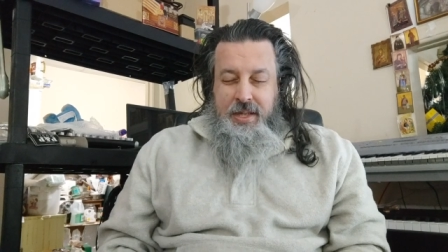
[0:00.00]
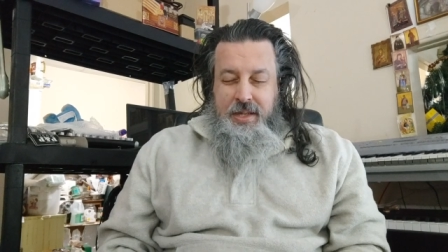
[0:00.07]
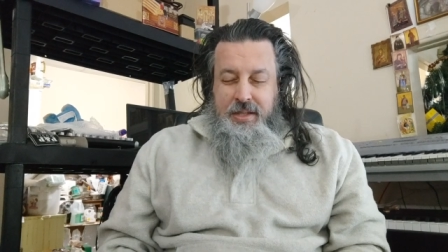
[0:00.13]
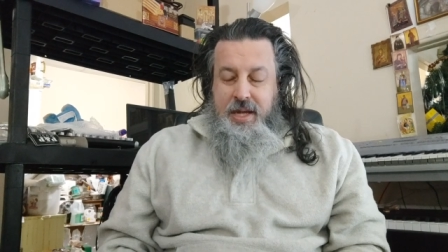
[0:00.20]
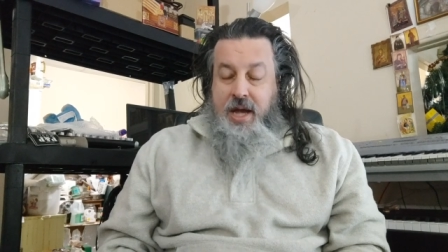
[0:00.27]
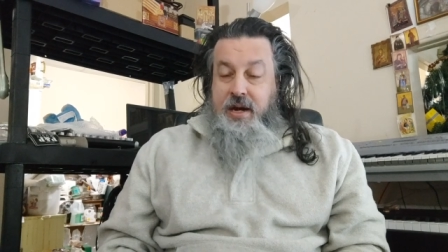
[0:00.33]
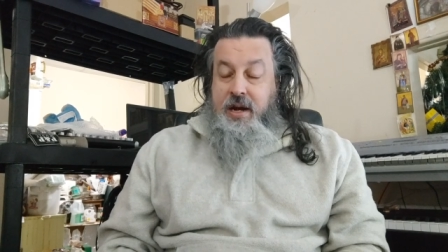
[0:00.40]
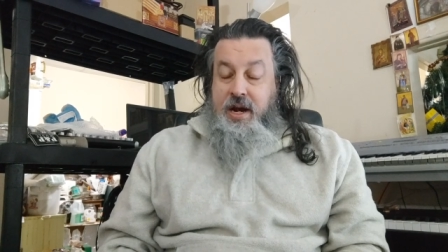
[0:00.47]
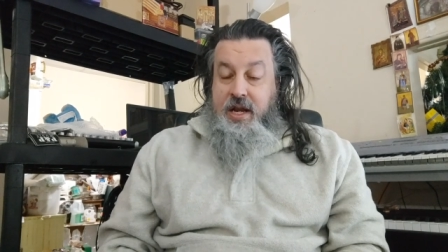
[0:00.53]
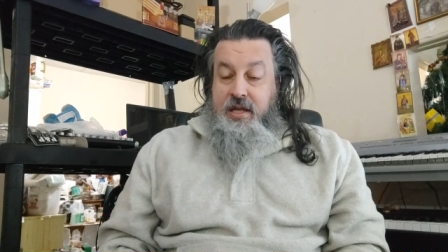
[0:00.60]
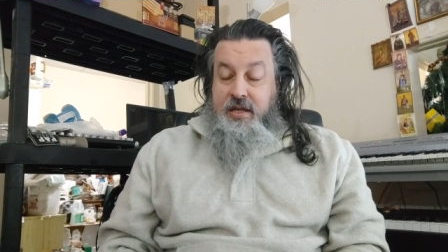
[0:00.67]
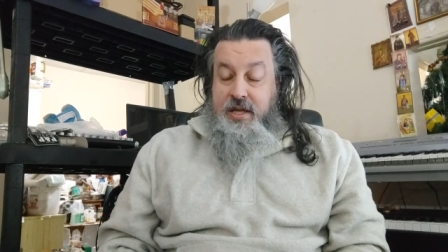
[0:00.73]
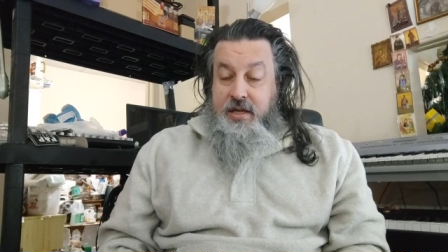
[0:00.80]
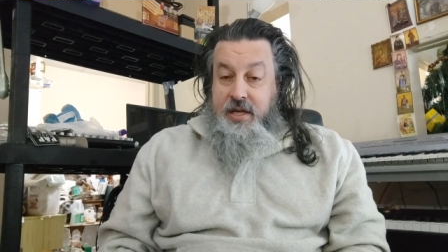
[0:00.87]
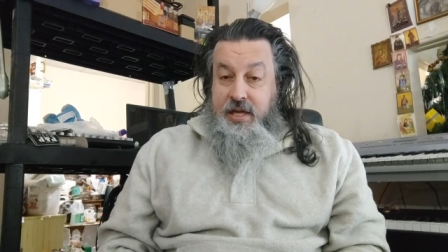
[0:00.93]
Saturday
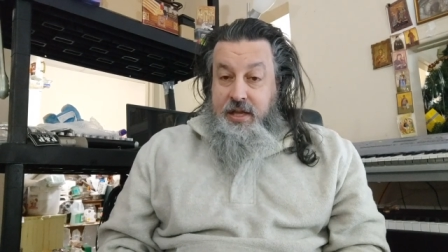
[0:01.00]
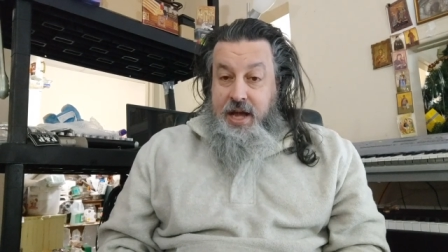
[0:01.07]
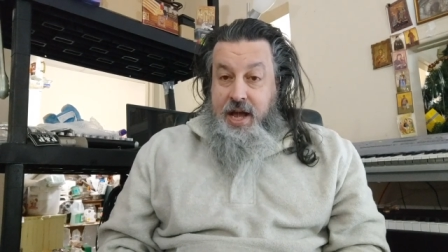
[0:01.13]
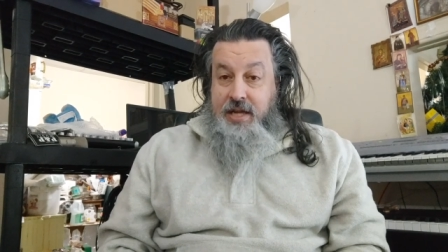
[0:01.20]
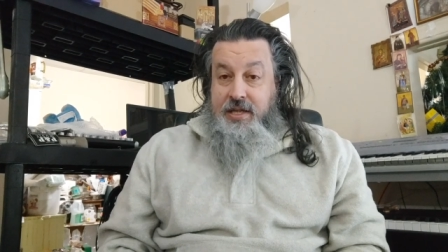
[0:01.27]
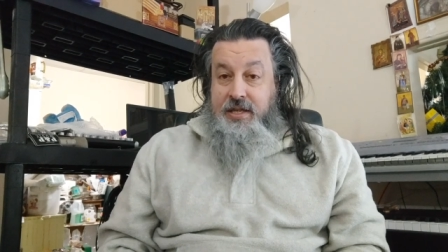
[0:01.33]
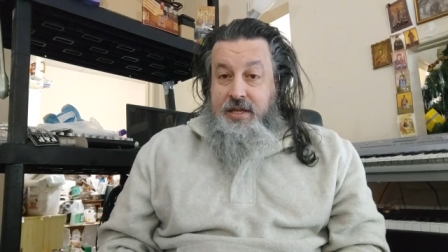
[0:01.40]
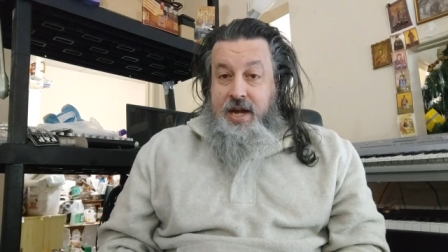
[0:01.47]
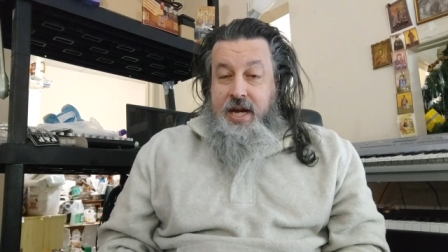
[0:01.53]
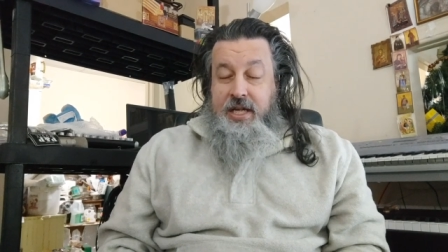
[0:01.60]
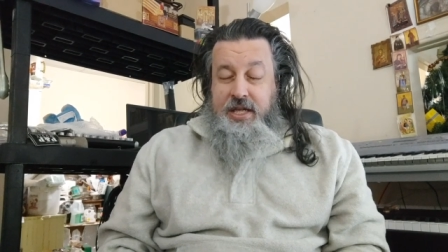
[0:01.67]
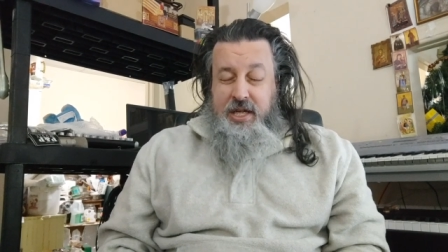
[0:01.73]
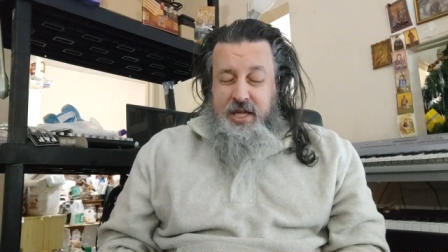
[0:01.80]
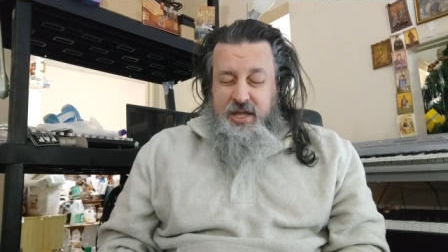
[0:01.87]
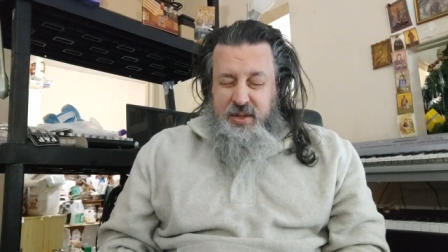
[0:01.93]
and Sunday last
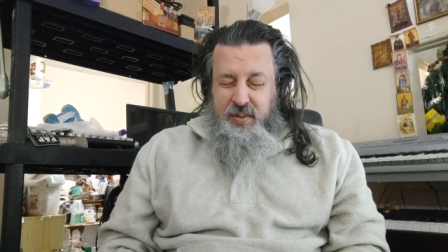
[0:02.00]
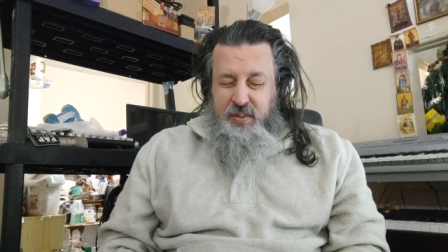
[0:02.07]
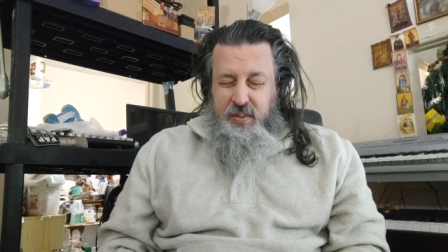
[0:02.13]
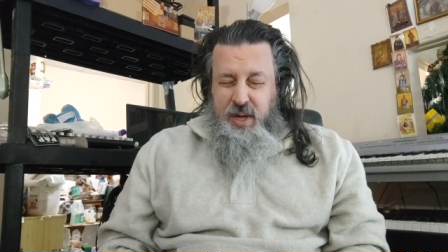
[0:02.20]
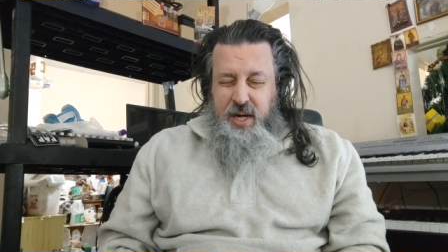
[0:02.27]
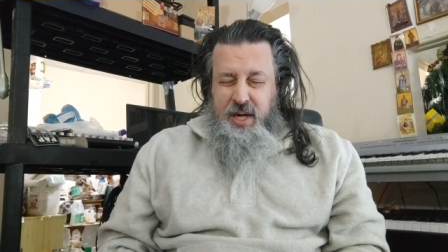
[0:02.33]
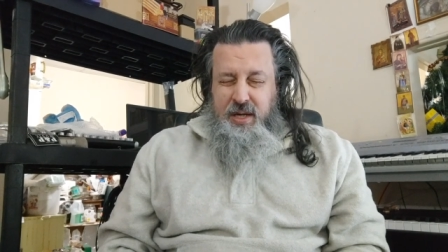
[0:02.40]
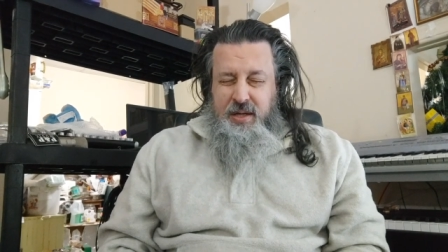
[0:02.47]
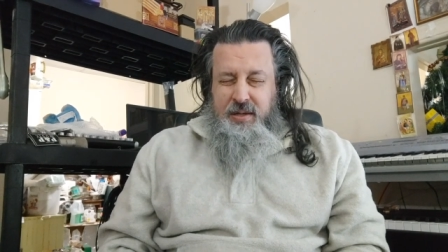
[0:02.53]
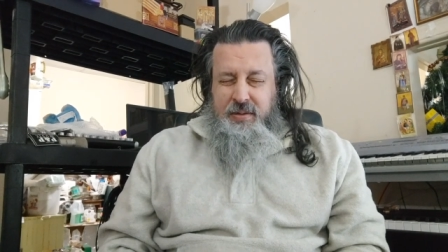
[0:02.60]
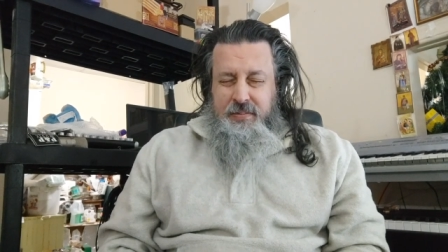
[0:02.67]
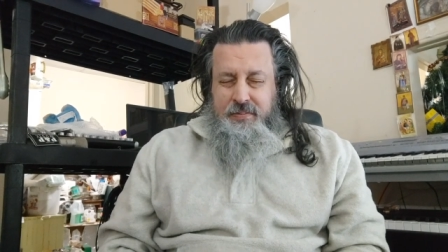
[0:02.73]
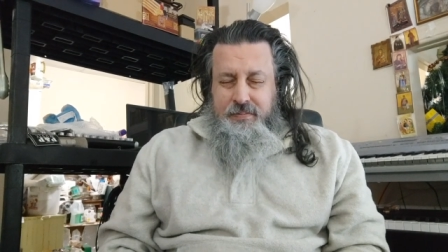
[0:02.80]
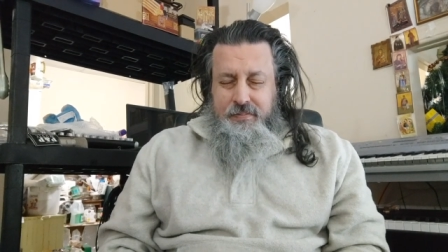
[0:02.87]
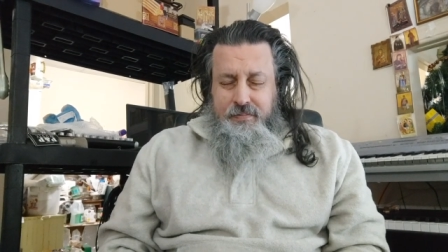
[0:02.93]
night, just
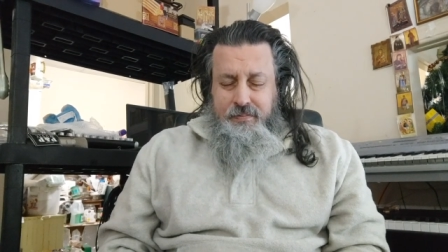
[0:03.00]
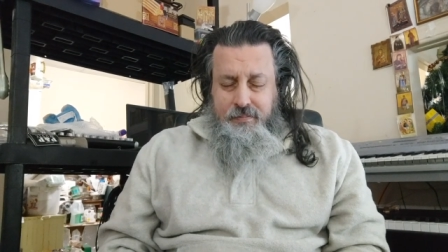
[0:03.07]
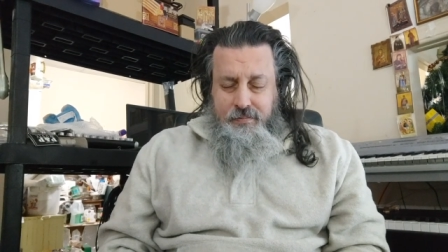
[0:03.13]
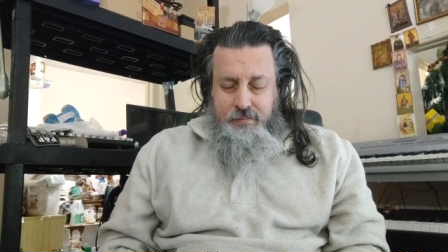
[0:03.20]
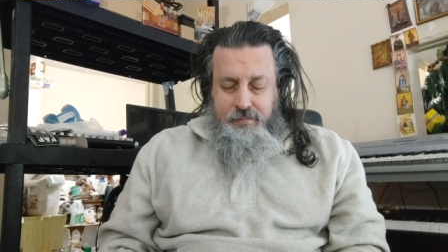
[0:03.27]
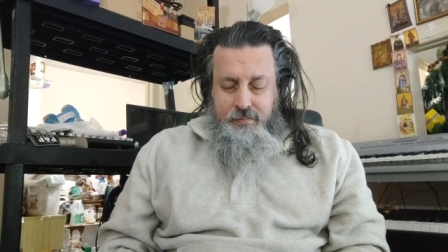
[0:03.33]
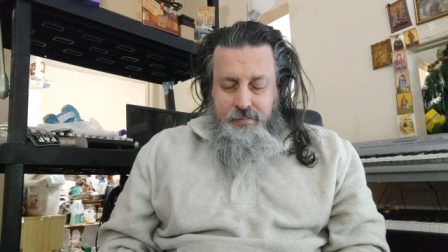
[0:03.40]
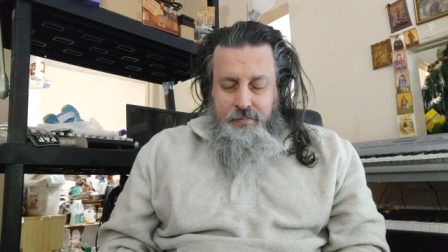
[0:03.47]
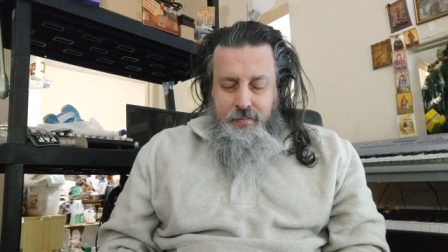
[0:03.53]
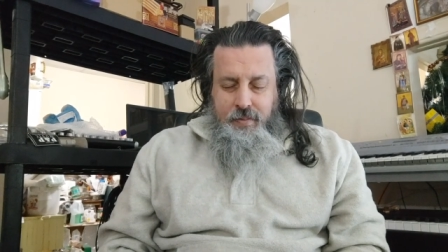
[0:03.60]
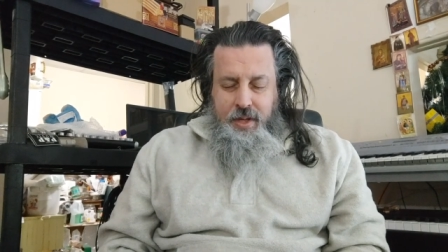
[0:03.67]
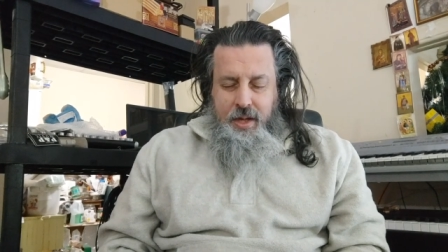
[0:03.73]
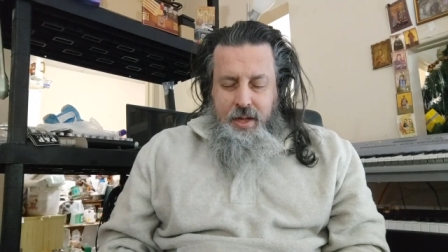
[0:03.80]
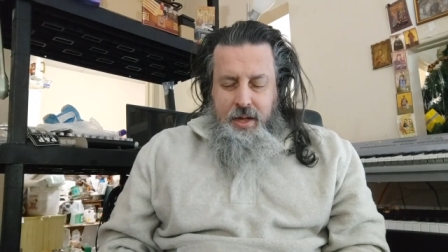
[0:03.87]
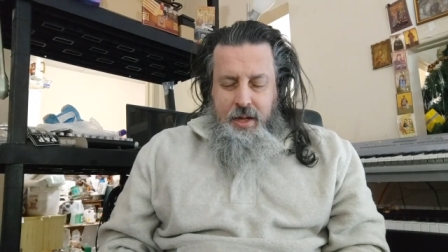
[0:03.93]
around
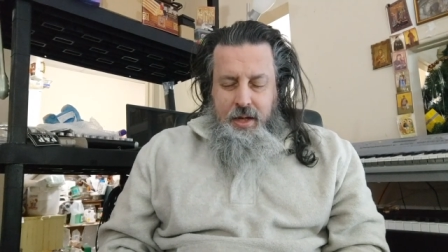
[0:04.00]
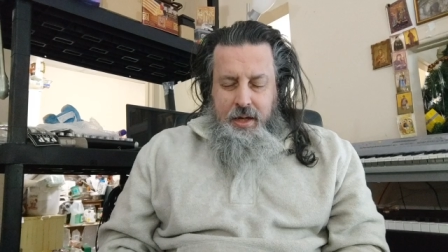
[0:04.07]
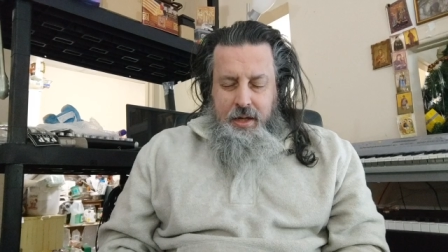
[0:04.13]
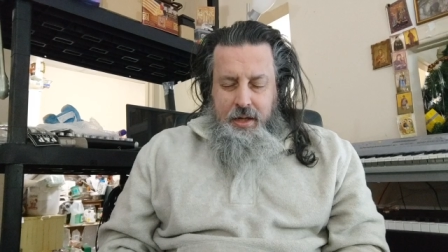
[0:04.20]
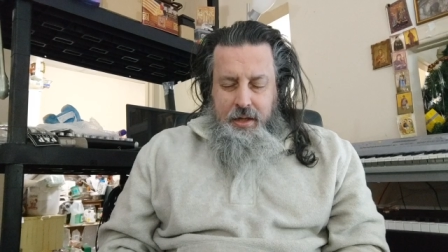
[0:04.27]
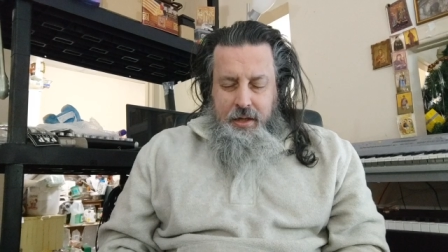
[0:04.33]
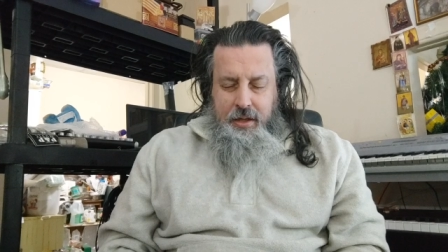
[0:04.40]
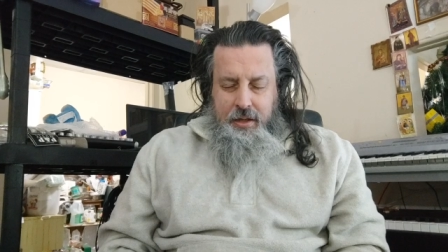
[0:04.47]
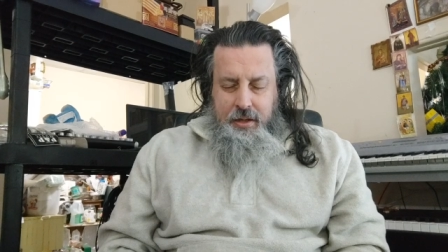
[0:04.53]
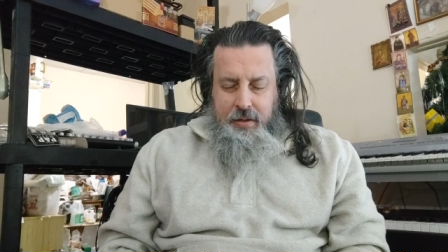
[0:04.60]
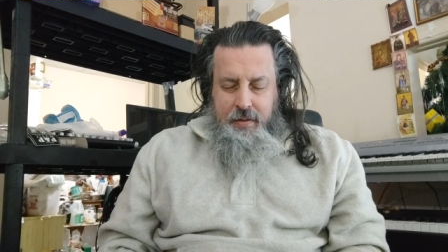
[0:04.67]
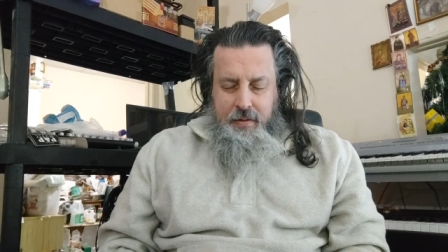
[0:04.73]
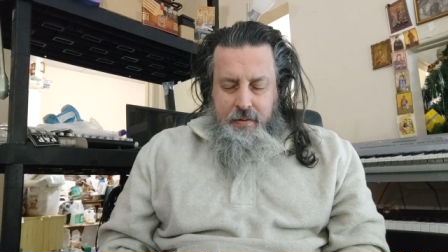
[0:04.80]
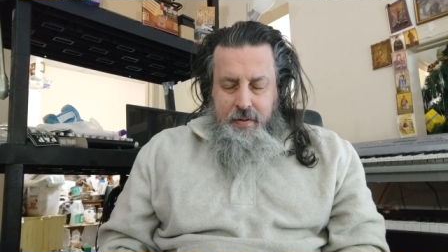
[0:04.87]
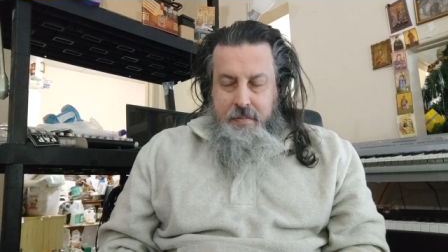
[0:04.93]

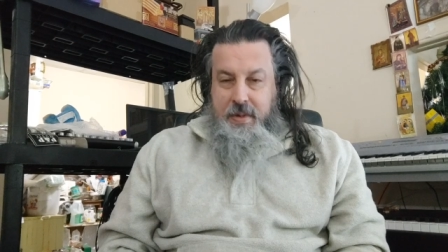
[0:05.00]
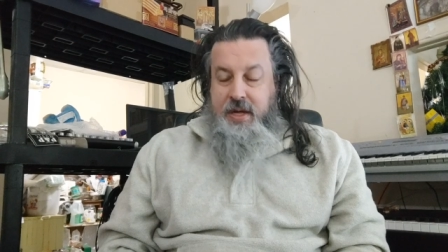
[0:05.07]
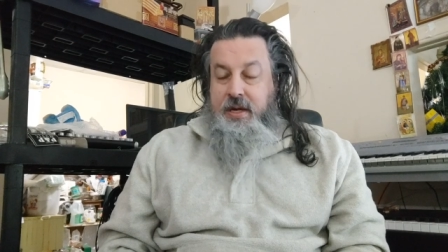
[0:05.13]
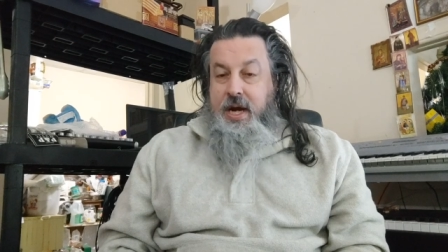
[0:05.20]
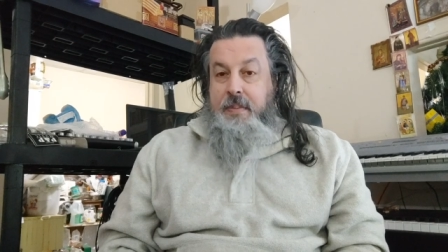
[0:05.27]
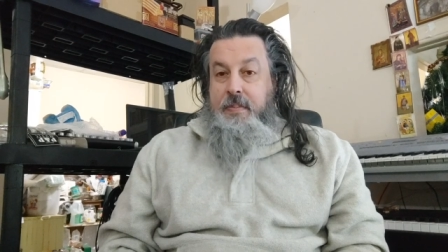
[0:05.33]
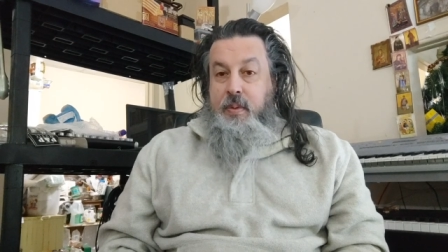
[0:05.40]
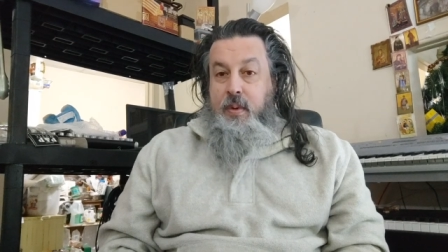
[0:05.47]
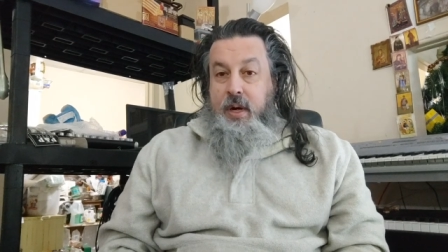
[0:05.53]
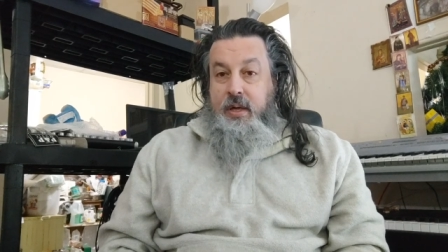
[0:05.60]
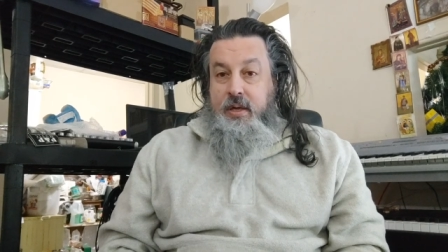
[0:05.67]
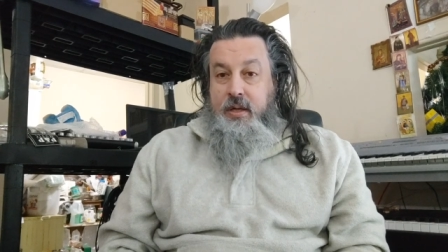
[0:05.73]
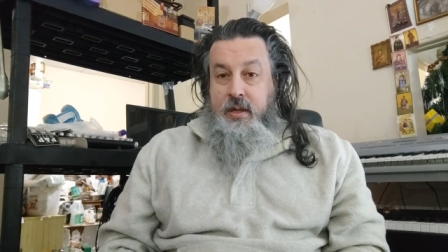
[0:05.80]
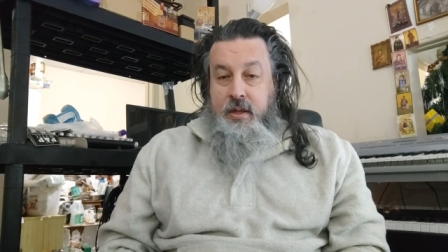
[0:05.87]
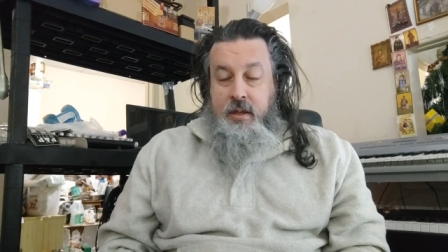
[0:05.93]
uh, the midnight
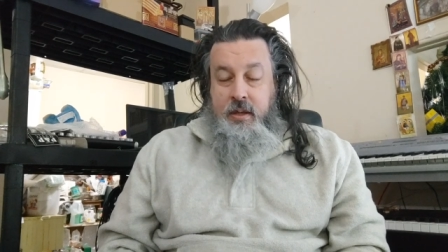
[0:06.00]
point,